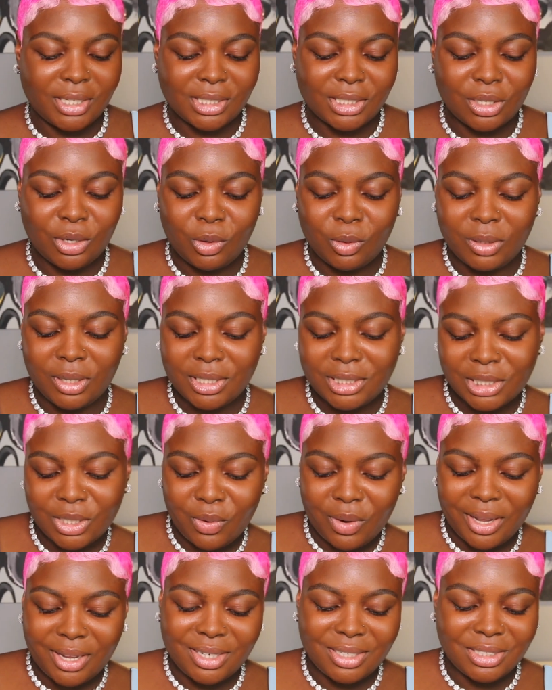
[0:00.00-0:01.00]
so let's go
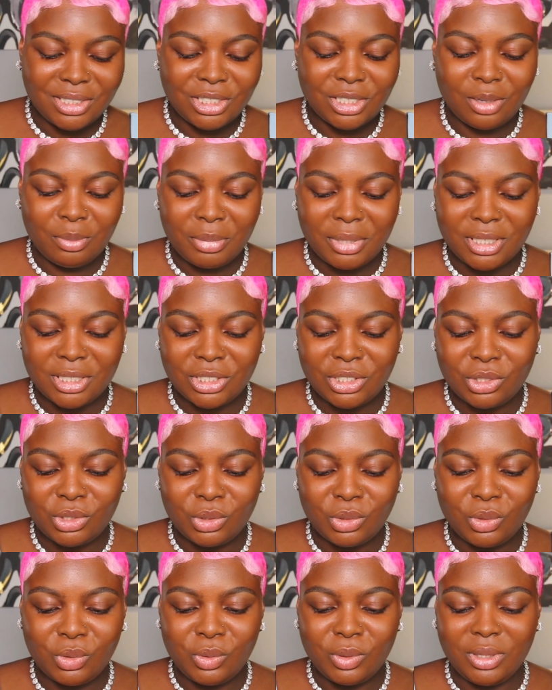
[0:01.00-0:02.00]
ahead and jump
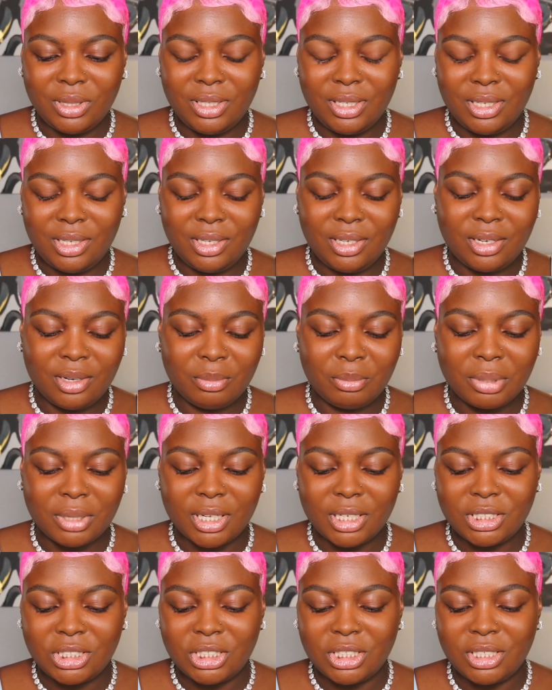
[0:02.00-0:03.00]
into the
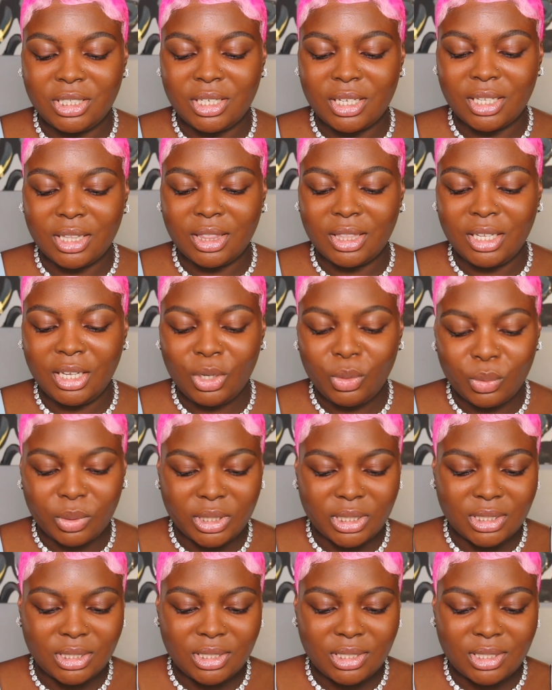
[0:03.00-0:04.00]
complexion
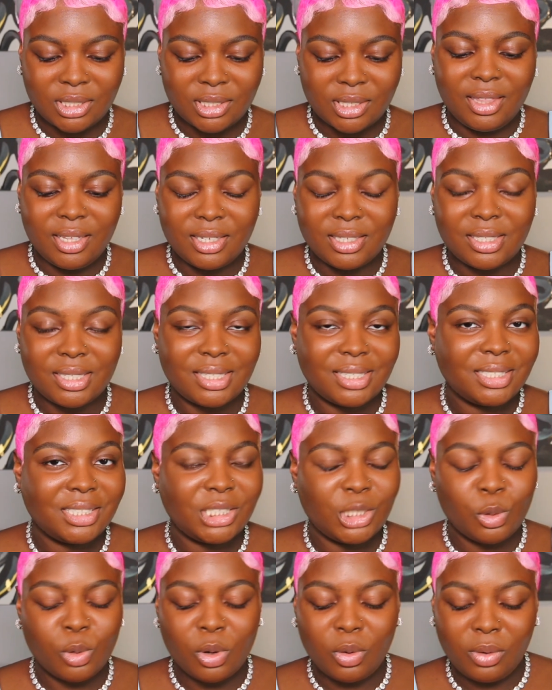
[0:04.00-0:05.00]
liquids. This is
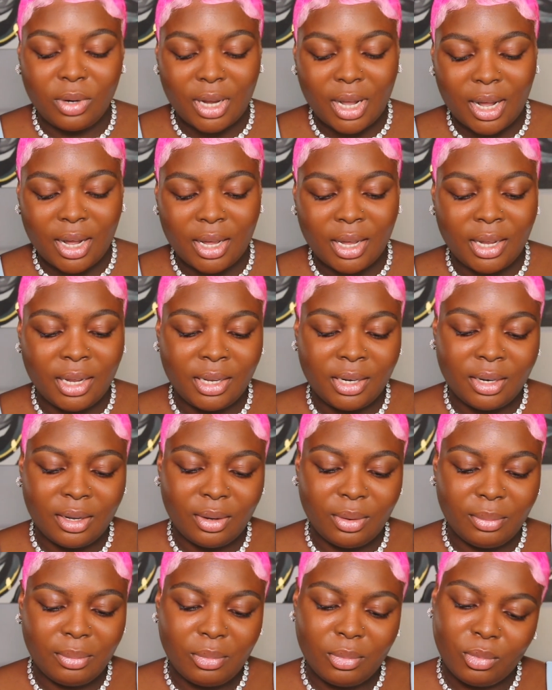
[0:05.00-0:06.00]
09
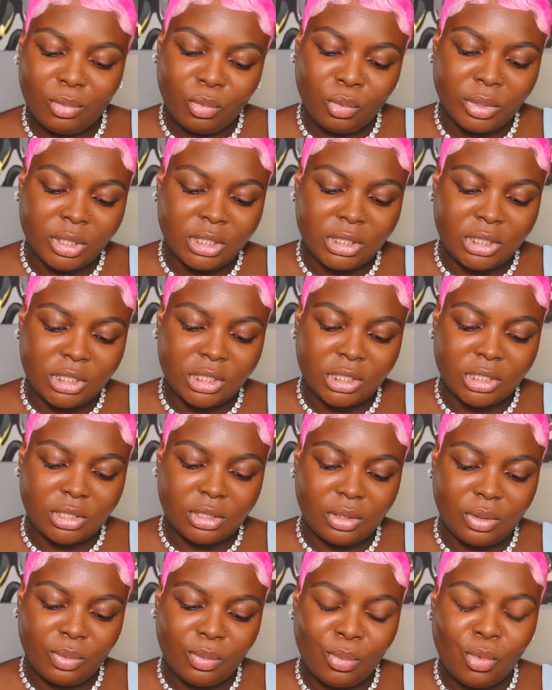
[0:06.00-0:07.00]
Rich
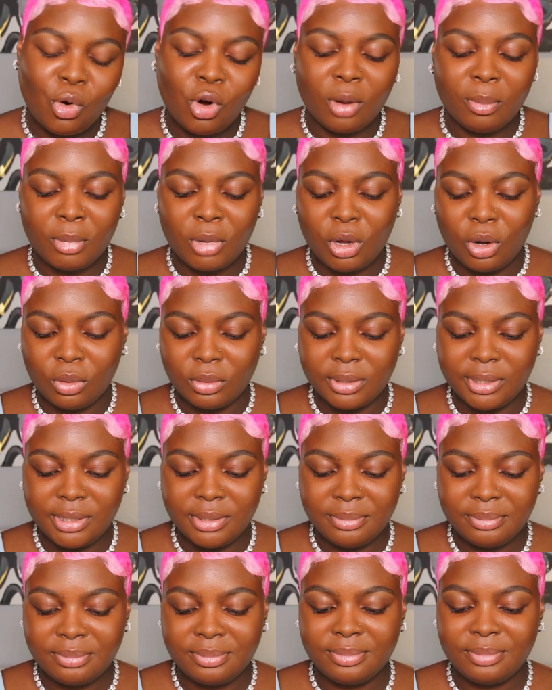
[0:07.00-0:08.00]
Warm
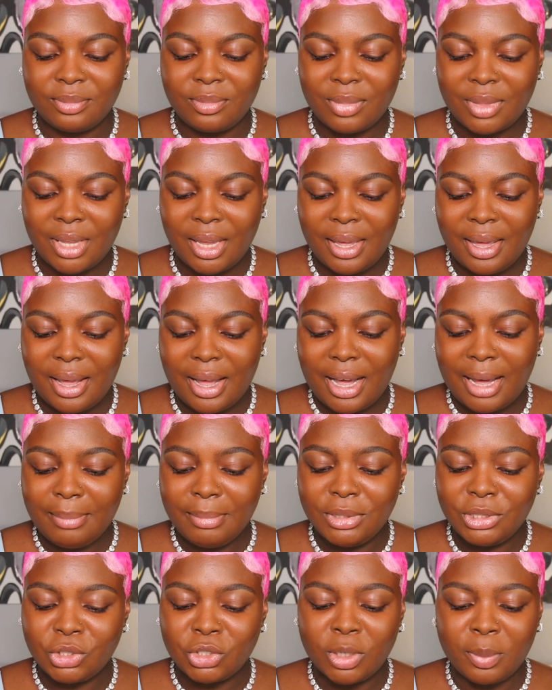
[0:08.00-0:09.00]
Golden. I
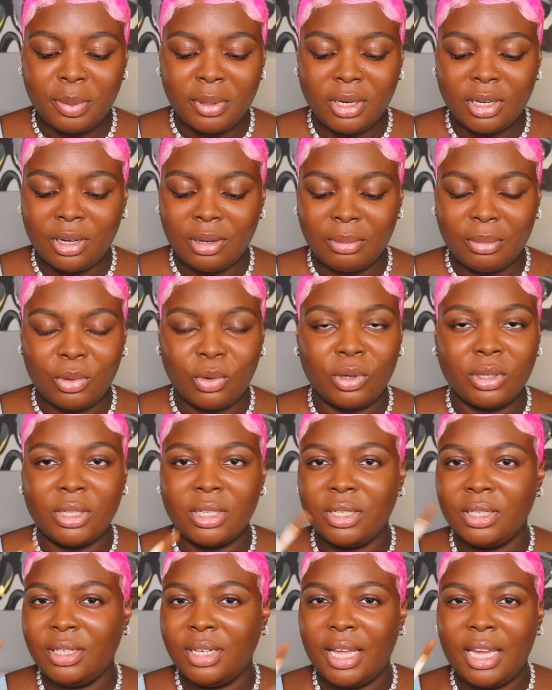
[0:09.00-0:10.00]
be tripping up on
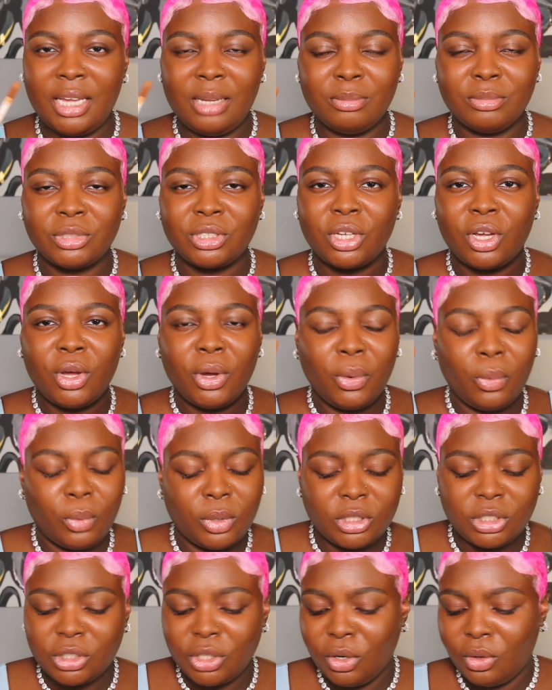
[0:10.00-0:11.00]
the names
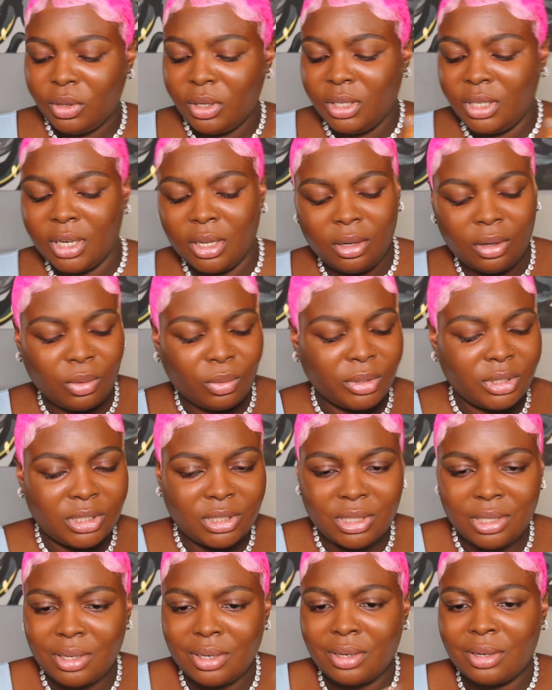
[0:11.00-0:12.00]
Rich Golden Yellow, Rich
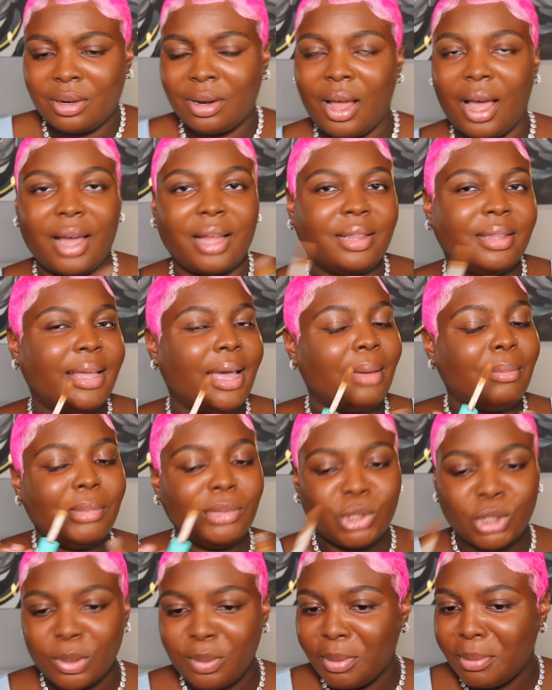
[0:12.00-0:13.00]
da da da da. That be
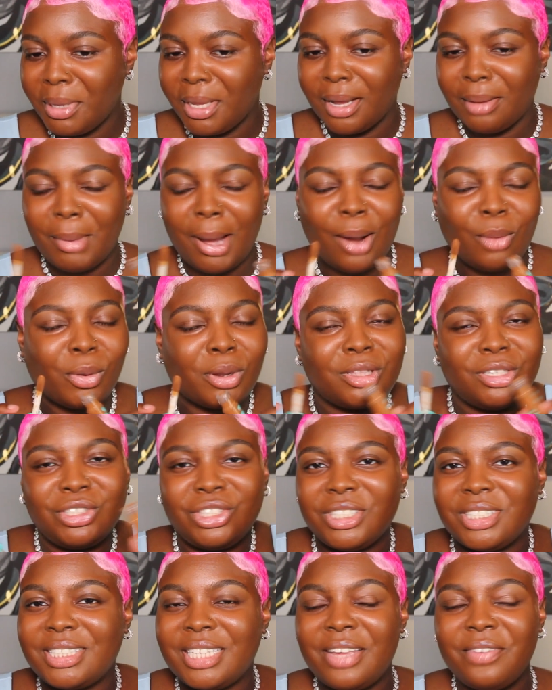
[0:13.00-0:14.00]
tripping me up. I'd rather
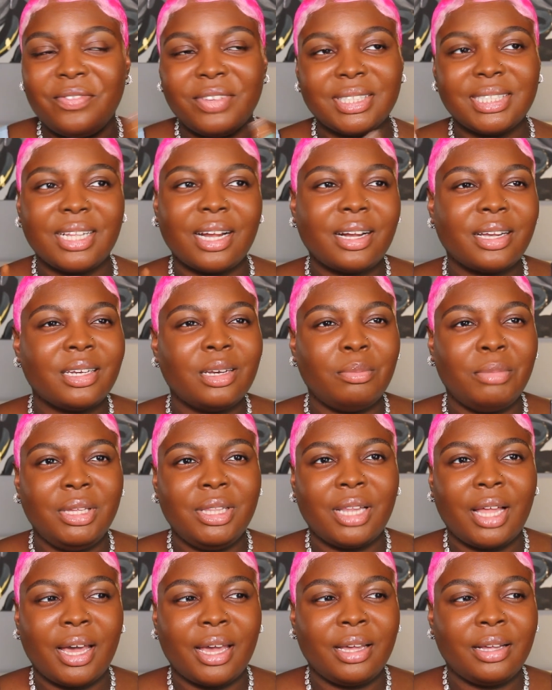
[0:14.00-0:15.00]
just, if it's not gonna be
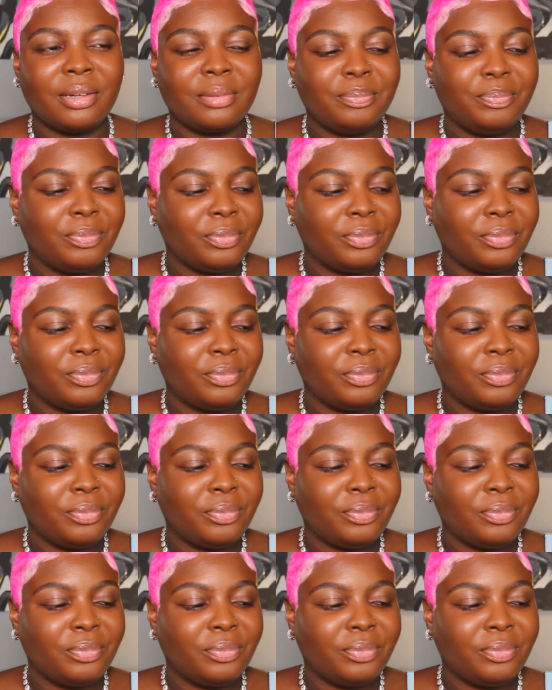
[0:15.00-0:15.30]
like